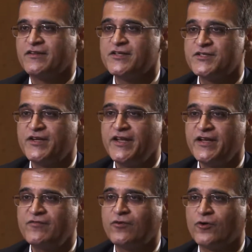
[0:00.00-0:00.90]
there's a
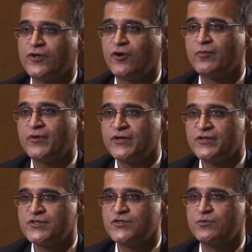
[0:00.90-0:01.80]
need for the
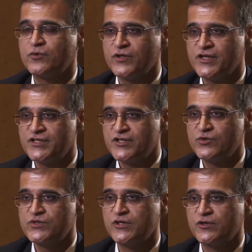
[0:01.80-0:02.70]
operators to put these
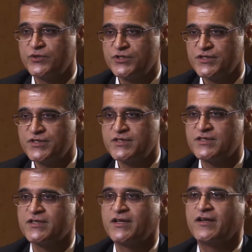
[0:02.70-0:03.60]
new
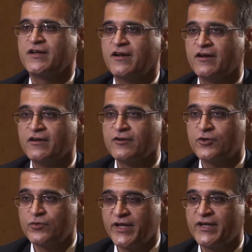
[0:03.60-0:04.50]
solutions
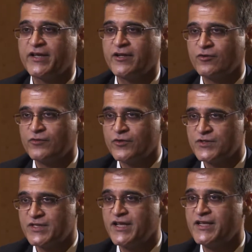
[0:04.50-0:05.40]
to take care of
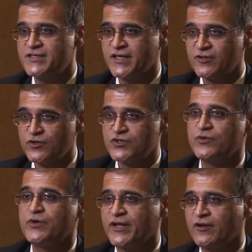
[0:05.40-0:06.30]
those needs and those
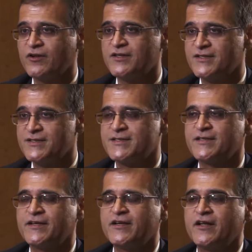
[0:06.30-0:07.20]
new technologies.
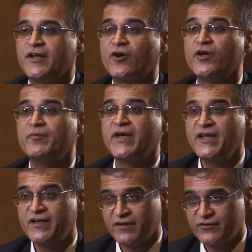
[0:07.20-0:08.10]
Now in
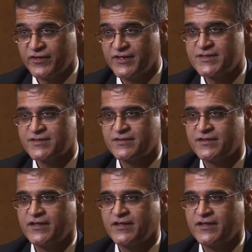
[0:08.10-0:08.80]
many countries,